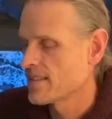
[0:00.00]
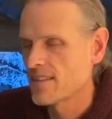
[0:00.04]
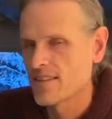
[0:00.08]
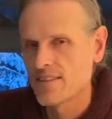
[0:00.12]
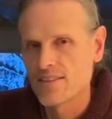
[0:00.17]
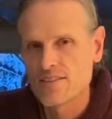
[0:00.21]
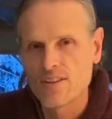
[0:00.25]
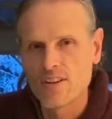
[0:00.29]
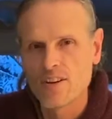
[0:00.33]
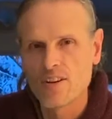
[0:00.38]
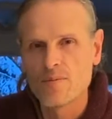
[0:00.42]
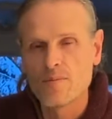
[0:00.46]

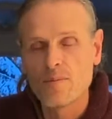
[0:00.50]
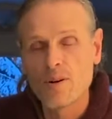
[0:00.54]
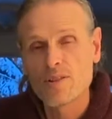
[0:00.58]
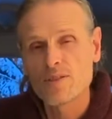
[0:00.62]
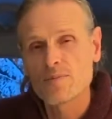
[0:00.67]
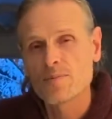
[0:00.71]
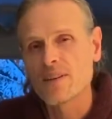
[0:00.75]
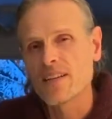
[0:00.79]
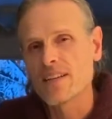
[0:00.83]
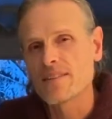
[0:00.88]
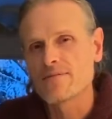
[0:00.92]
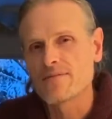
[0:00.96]
So
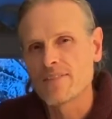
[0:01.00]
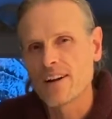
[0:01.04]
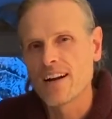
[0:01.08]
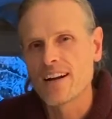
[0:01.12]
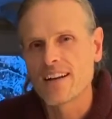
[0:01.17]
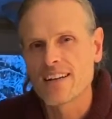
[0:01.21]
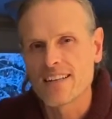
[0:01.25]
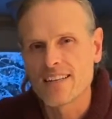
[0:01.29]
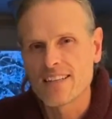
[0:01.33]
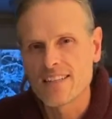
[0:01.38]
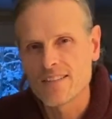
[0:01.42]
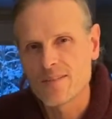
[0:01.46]
most bean
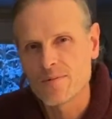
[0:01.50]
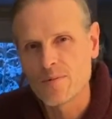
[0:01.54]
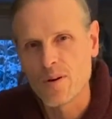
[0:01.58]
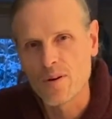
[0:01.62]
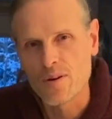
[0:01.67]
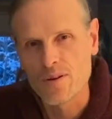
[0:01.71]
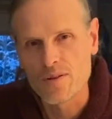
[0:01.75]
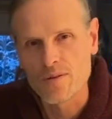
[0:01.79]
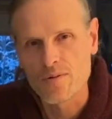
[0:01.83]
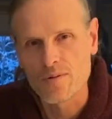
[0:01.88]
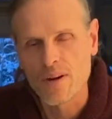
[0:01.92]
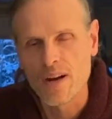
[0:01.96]
varieties
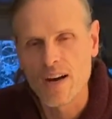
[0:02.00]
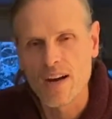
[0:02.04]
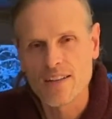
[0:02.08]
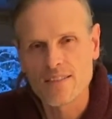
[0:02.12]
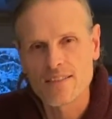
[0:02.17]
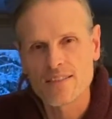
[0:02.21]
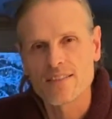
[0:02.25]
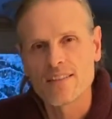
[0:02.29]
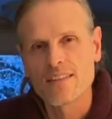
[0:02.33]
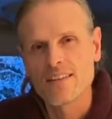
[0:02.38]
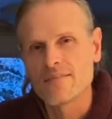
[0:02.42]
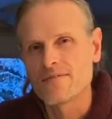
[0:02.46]
won't
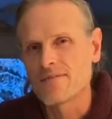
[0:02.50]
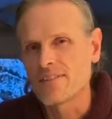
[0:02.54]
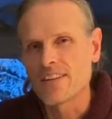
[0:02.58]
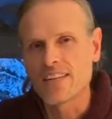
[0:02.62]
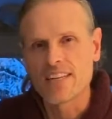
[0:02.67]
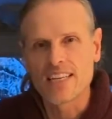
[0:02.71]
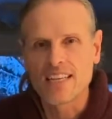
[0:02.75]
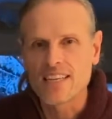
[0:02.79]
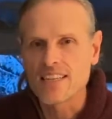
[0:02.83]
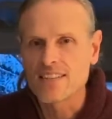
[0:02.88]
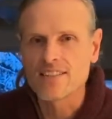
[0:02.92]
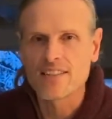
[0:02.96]
cross
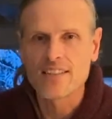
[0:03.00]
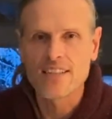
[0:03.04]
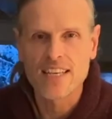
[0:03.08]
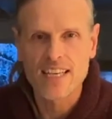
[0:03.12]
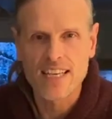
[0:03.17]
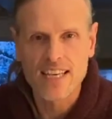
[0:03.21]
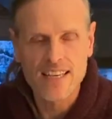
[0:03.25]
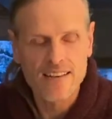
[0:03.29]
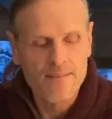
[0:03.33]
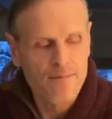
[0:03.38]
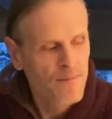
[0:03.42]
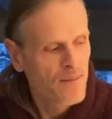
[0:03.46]
very
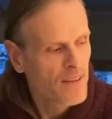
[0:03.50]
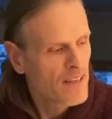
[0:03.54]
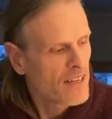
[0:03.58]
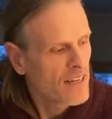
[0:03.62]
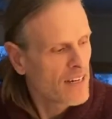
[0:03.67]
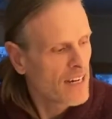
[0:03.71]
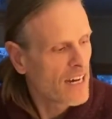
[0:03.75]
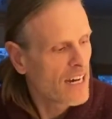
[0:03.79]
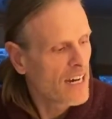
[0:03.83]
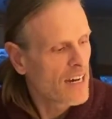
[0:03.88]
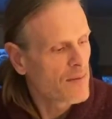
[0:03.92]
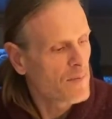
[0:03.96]
easily.
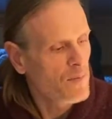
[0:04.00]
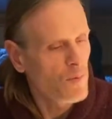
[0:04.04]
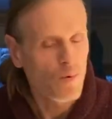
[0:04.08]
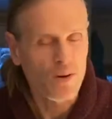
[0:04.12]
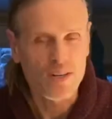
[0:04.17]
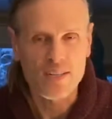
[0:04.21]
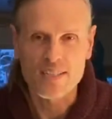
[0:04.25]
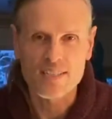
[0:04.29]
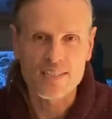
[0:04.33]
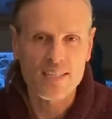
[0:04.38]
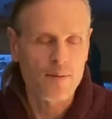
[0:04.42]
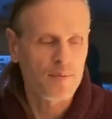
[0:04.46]

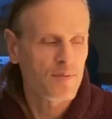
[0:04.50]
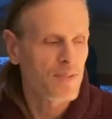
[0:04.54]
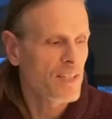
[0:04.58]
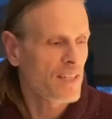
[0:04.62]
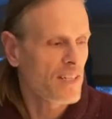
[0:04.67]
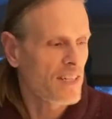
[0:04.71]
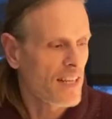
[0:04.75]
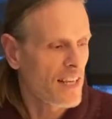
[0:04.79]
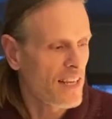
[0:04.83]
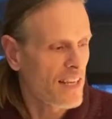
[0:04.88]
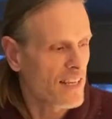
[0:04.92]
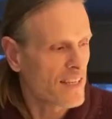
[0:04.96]
One
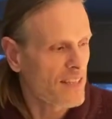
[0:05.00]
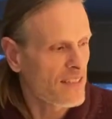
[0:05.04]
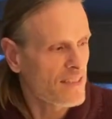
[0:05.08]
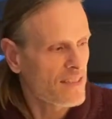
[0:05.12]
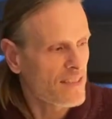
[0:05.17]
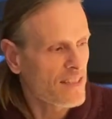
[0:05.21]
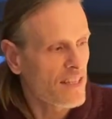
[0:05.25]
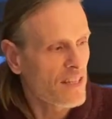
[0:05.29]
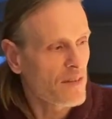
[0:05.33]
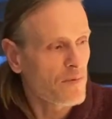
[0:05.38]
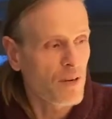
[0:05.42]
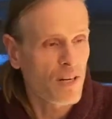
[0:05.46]
exception
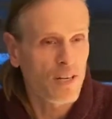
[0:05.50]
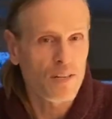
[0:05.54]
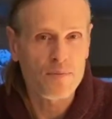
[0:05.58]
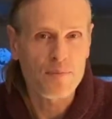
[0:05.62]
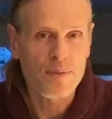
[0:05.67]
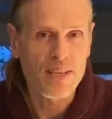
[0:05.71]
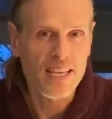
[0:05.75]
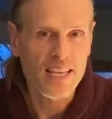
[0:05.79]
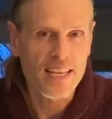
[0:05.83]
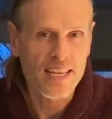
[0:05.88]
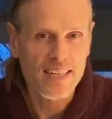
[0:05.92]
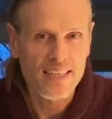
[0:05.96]
is the runner
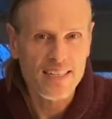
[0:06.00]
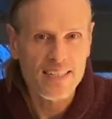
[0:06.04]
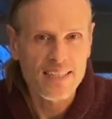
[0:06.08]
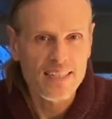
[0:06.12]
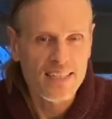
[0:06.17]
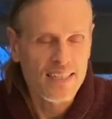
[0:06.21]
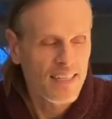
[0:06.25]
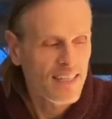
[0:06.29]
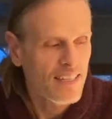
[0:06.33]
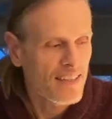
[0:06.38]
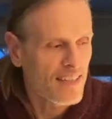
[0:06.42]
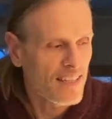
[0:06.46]
bean.
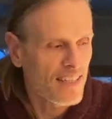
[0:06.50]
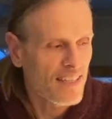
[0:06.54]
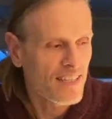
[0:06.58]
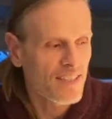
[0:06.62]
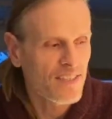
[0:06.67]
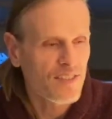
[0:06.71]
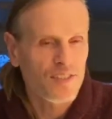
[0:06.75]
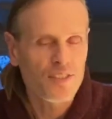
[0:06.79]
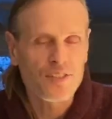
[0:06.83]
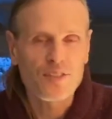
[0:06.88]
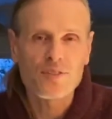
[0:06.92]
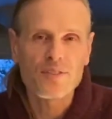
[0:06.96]

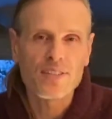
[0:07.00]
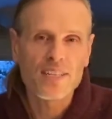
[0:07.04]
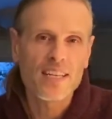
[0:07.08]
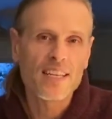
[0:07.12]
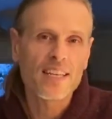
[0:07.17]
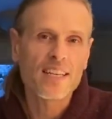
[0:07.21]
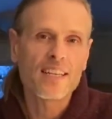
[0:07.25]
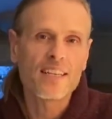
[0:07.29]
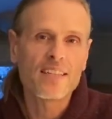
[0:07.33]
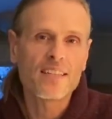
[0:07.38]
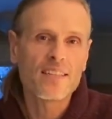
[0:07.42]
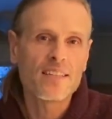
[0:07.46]
These do
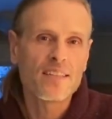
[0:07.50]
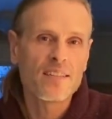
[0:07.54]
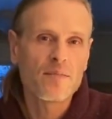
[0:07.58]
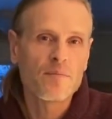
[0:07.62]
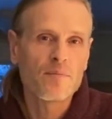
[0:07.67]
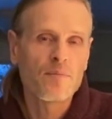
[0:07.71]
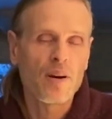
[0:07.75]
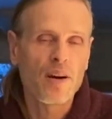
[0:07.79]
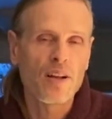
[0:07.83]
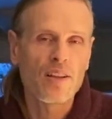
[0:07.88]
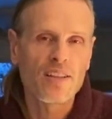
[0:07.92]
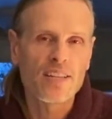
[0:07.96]
need
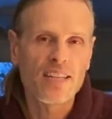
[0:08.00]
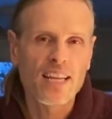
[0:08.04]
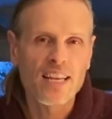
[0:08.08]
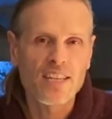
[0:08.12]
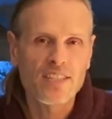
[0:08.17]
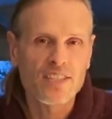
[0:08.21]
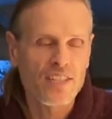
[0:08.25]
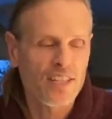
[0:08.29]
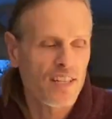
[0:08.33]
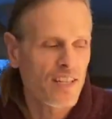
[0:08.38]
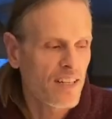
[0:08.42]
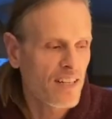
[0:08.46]

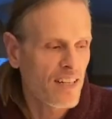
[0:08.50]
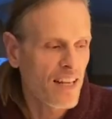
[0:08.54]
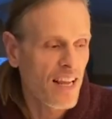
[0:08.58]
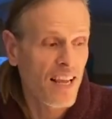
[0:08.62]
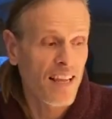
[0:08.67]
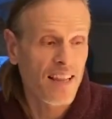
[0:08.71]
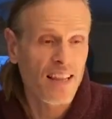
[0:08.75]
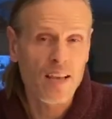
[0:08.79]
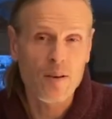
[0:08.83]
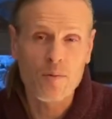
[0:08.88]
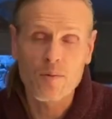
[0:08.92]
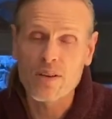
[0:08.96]
pollination
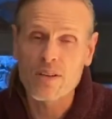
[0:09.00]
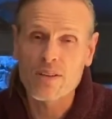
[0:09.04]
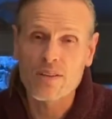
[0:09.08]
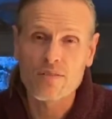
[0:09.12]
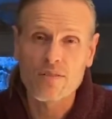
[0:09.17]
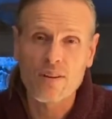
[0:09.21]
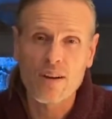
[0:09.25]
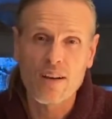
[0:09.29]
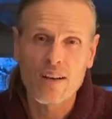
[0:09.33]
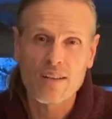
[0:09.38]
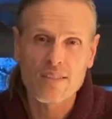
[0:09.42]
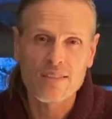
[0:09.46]
and they will
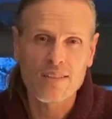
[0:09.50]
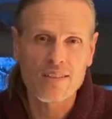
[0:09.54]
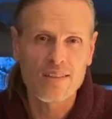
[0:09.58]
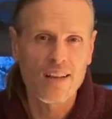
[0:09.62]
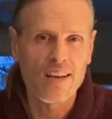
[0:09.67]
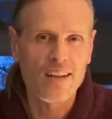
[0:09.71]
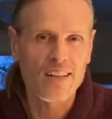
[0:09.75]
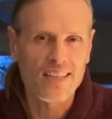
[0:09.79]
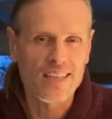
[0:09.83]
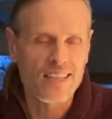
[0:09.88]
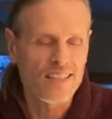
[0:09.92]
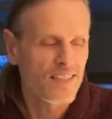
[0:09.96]
cross a
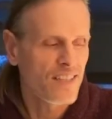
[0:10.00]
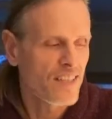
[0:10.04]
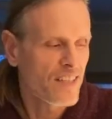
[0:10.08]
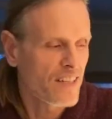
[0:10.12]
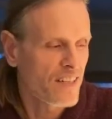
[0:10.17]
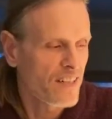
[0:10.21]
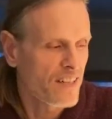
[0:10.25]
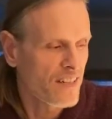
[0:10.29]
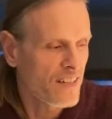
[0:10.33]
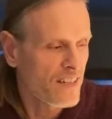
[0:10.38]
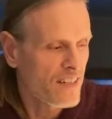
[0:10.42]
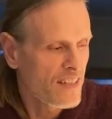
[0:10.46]
lot
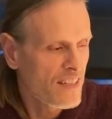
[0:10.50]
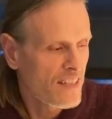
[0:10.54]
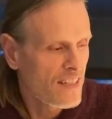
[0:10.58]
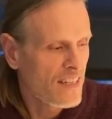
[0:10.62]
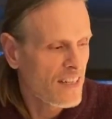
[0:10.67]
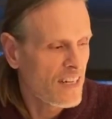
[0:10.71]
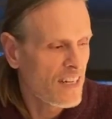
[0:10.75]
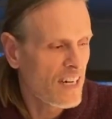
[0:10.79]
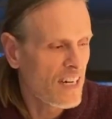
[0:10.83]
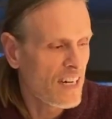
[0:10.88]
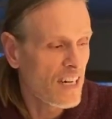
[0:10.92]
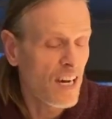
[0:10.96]
easier.
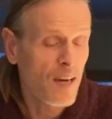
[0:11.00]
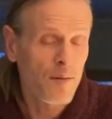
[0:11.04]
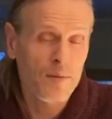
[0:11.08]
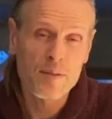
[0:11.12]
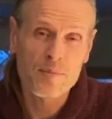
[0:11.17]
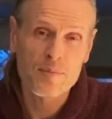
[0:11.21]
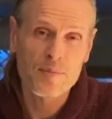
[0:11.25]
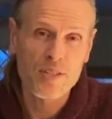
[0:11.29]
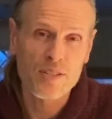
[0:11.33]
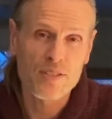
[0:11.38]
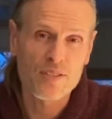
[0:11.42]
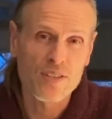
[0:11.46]

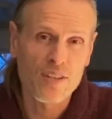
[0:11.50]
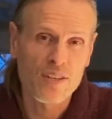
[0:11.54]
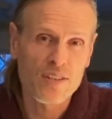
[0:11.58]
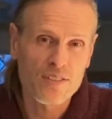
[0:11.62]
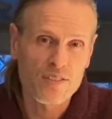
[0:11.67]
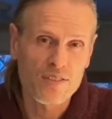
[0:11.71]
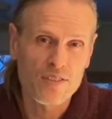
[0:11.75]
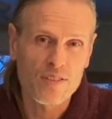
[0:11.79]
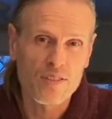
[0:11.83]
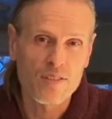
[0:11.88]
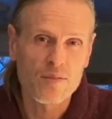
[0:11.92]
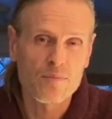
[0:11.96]
Hummingbirds
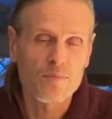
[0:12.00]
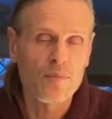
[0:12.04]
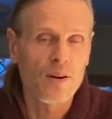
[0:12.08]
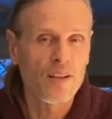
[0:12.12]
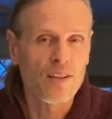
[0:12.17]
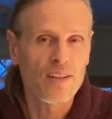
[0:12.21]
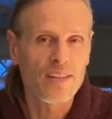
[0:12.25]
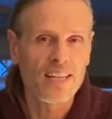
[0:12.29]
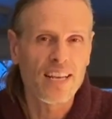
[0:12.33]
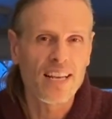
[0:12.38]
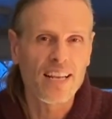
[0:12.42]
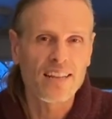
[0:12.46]
also
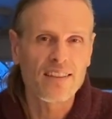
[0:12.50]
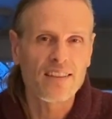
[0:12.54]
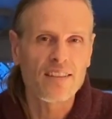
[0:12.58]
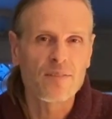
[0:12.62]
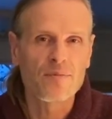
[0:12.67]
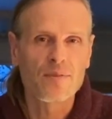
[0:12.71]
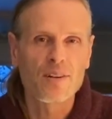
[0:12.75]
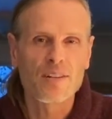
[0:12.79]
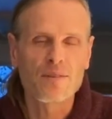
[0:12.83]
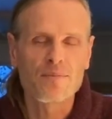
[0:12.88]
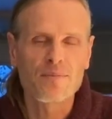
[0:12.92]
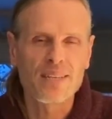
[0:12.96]
pollinate the
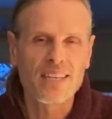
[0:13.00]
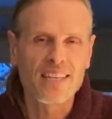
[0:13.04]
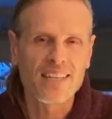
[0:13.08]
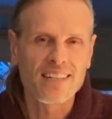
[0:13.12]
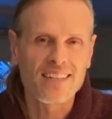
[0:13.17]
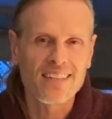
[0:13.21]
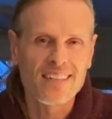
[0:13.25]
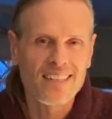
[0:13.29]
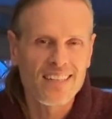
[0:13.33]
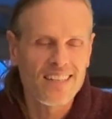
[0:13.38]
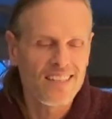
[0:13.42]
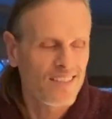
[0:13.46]
runner
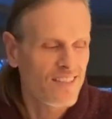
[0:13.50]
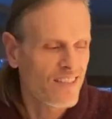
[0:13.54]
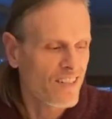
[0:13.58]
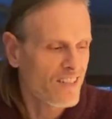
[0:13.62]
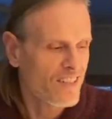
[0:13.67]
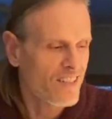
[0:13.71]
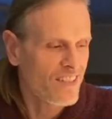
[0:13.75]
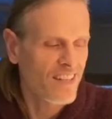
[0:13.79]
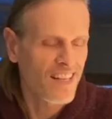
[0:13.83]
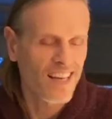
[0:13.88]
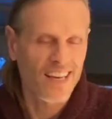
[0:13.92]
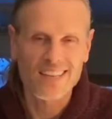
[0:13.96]
bean,
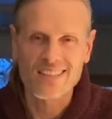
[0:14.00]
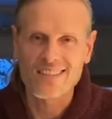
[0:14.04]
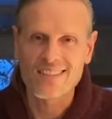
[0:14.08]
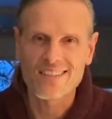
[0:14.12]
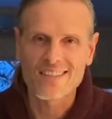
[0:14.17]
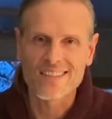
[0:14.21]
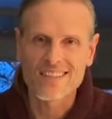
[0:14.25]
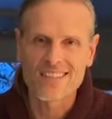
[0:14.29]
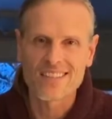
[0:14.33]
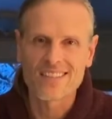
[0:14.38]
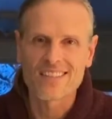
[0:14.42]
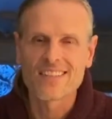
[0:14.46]
such an
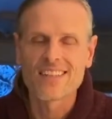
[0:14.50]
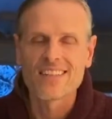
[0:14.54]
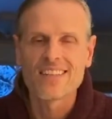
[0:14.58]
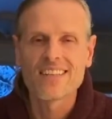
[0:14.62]
excellent